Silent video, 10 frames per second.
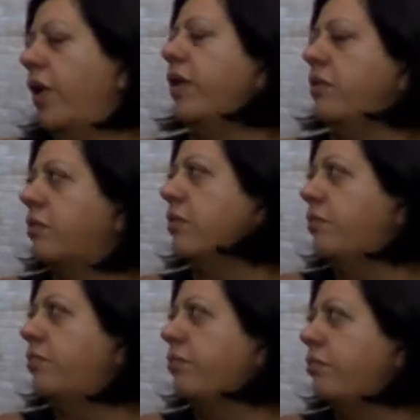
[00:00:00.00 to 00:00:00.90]

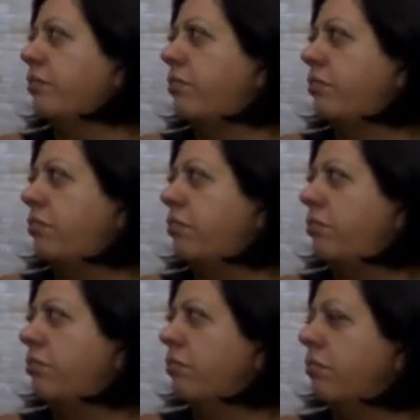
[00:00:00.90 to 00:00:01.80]

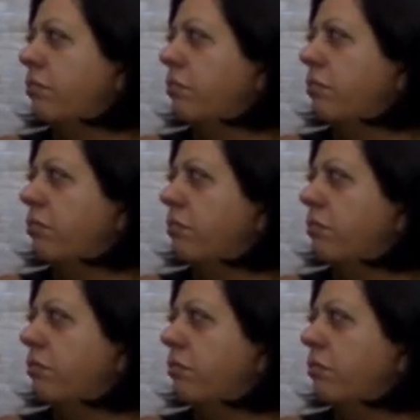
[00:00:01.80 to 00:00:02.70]

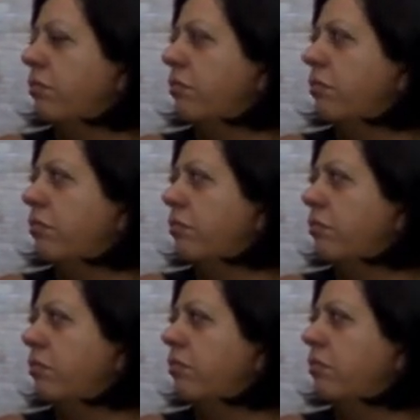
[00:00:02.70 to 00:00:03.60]

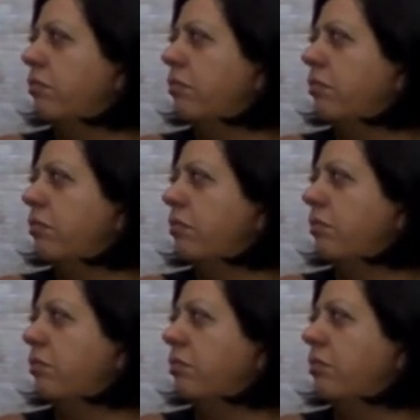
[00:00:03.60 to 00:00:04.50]

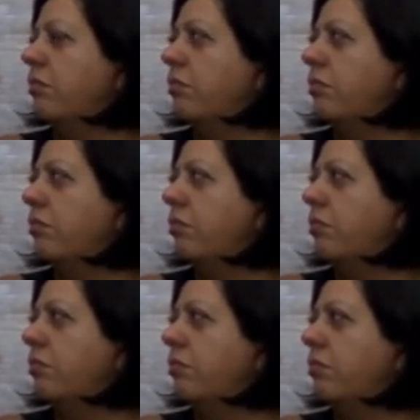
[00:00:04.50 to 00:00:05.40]

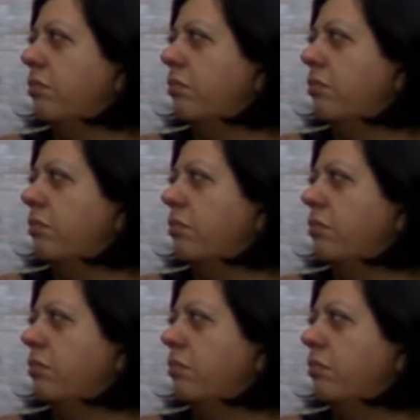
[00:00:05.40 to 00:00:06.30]

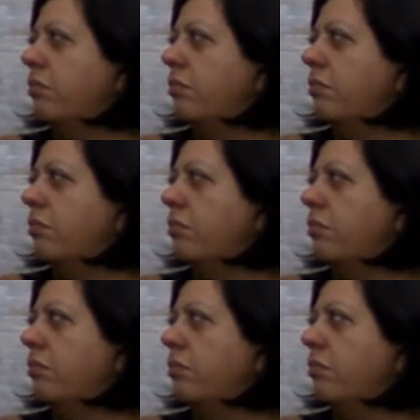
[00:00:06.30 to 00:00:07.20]

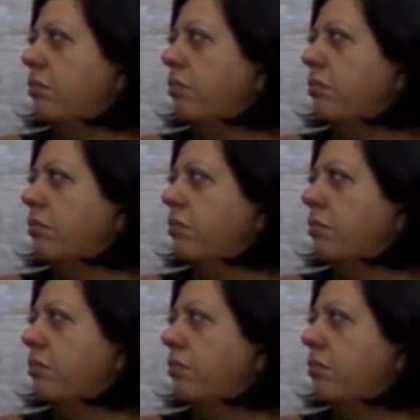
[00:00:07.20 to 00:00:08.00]
No words are spoken by the person on screen.